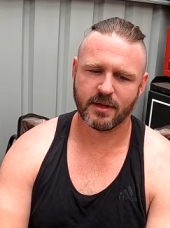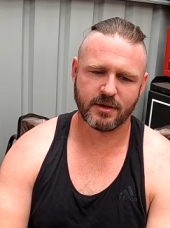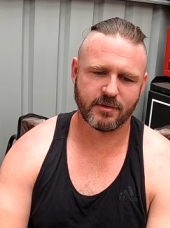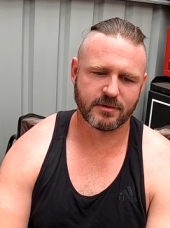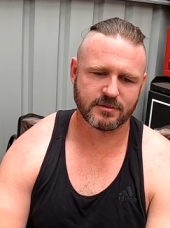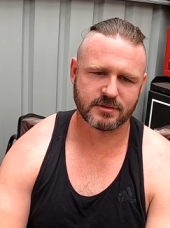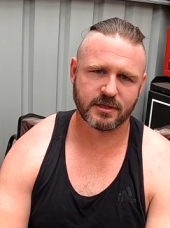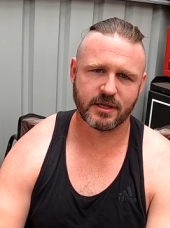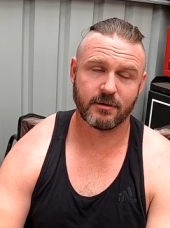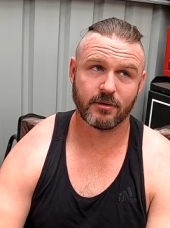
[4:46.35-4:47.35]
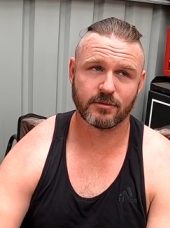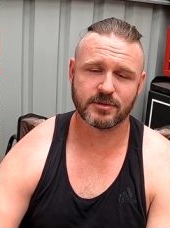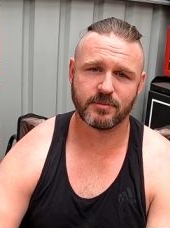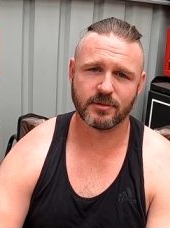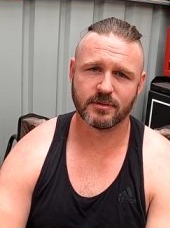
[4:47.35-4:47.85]
Anyone who's seen how I
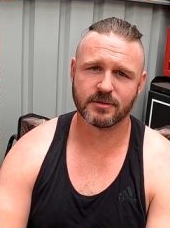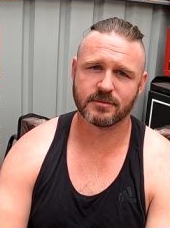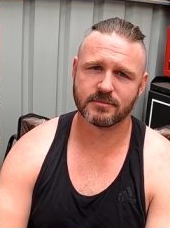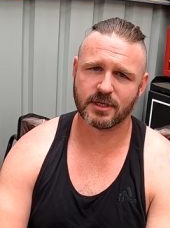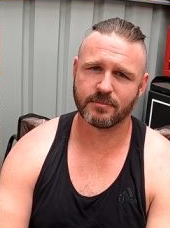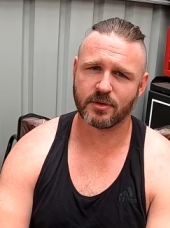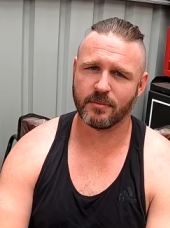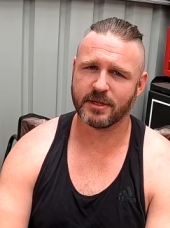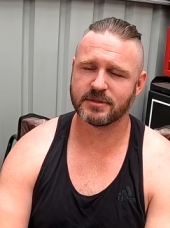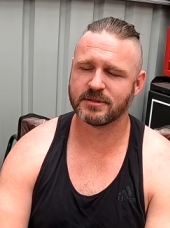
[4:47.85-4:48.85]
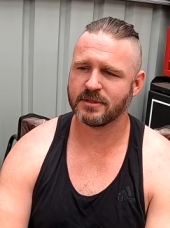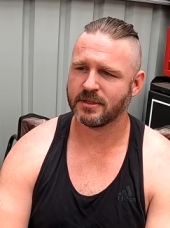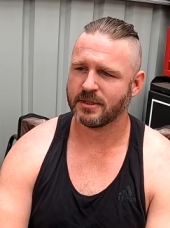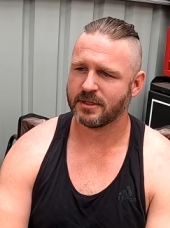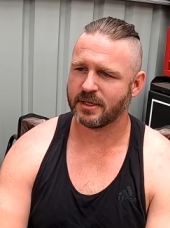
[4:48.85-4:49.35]
respond to some comments,
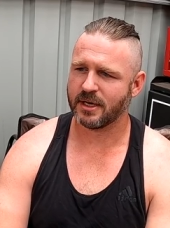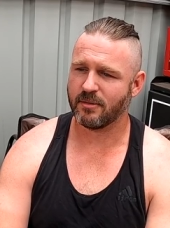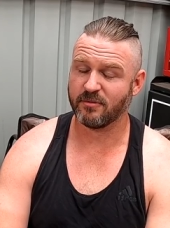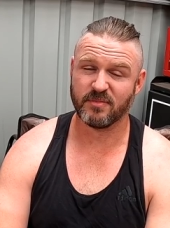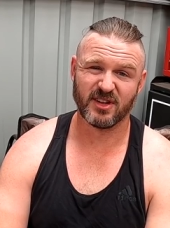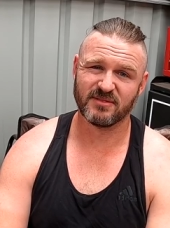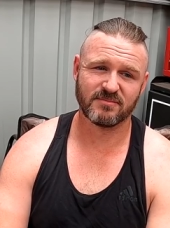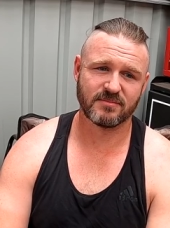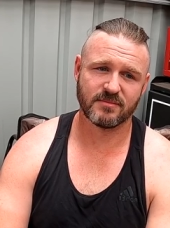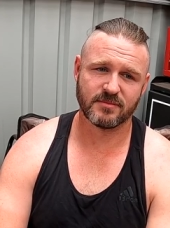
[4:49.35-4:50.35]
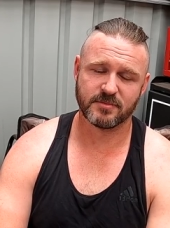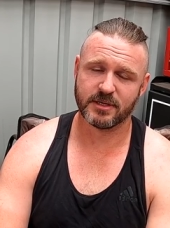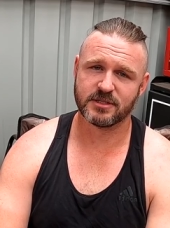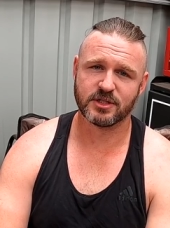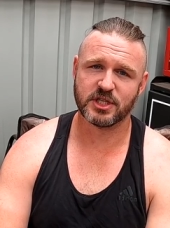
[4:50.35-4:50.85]
uh, I've been it's
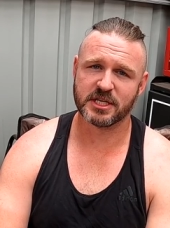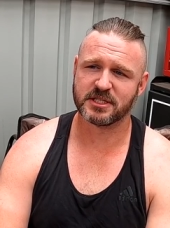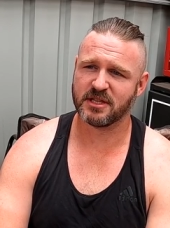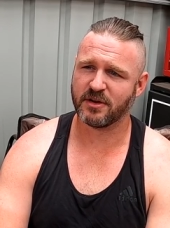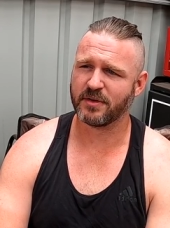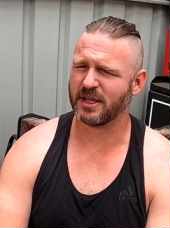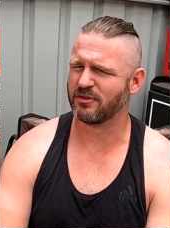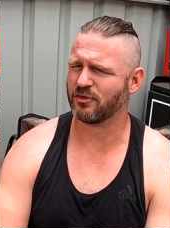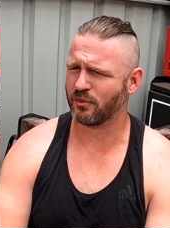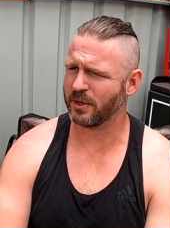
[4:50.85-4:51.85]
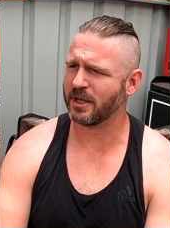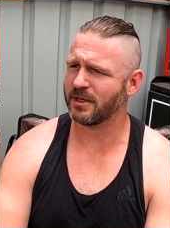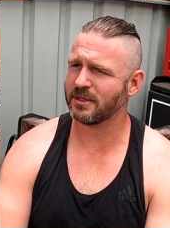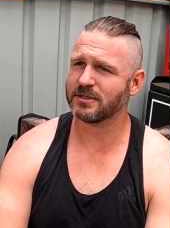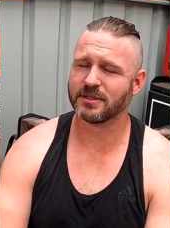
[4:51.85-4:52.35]
been suggested that I get triggered
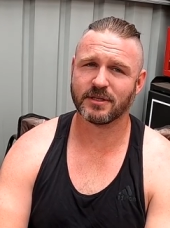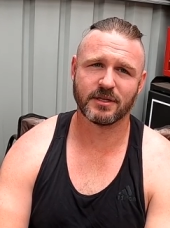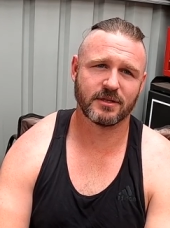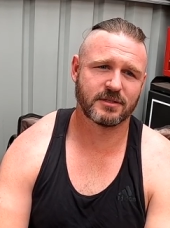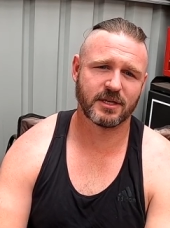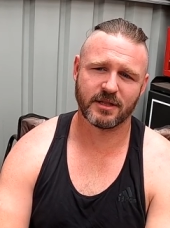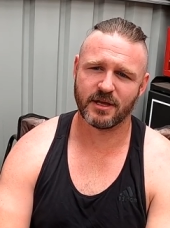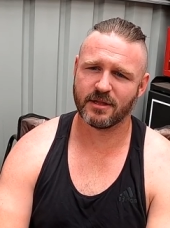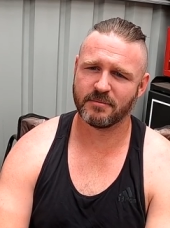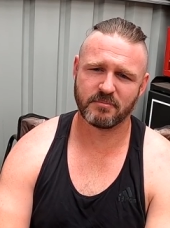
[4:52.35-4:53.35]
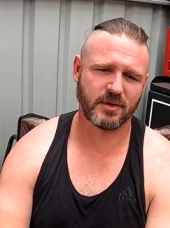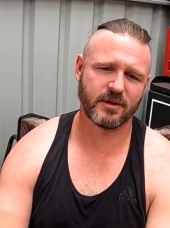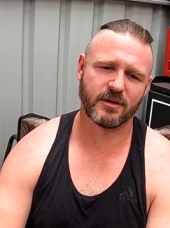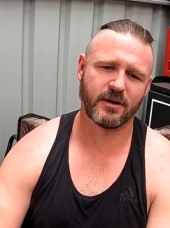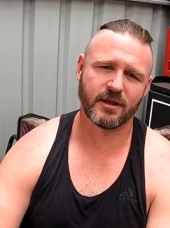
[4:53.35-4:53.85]
easily and this, that, and the other.
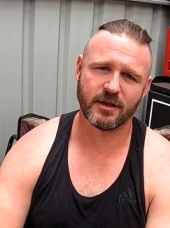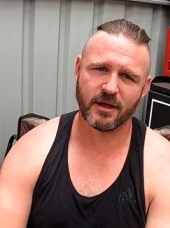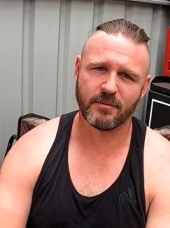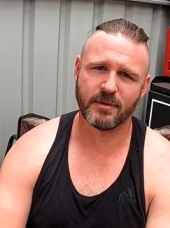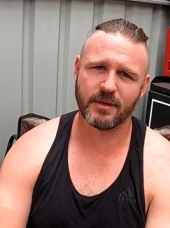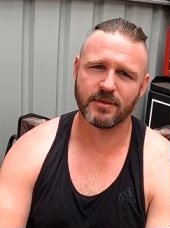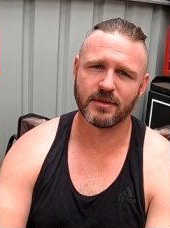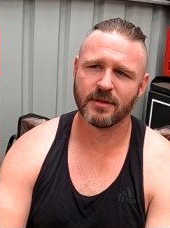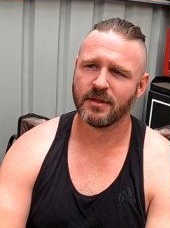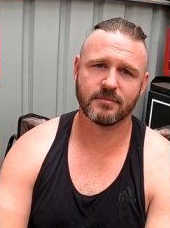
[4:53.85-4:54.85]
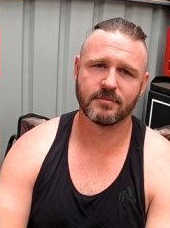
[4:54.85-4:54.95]
I, I don't know. Maybe